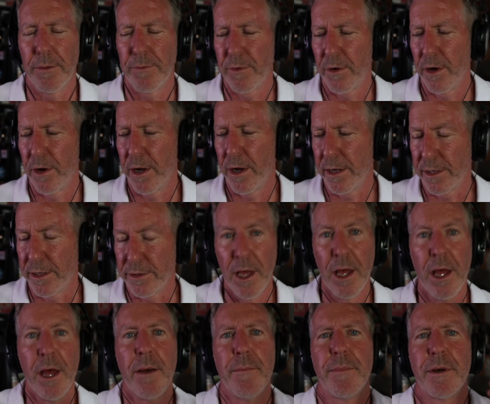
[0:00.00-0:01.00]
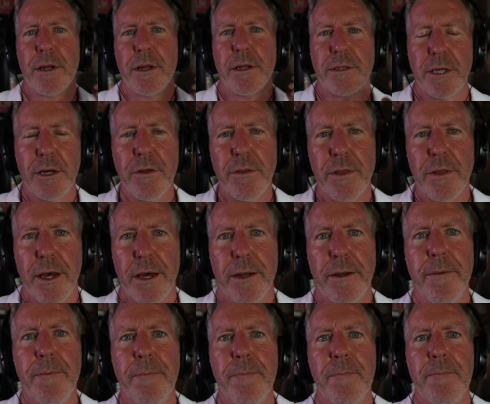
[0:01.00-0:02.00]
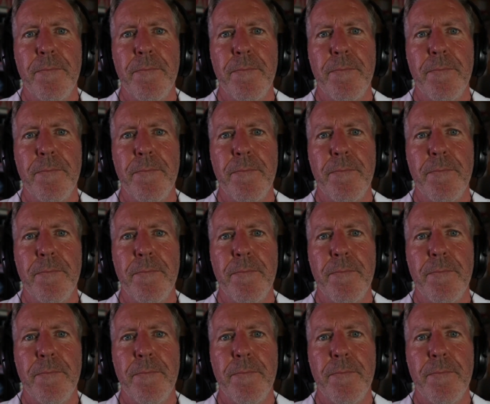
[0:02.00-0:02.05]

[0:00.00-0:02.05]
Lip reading: varieties. But until then,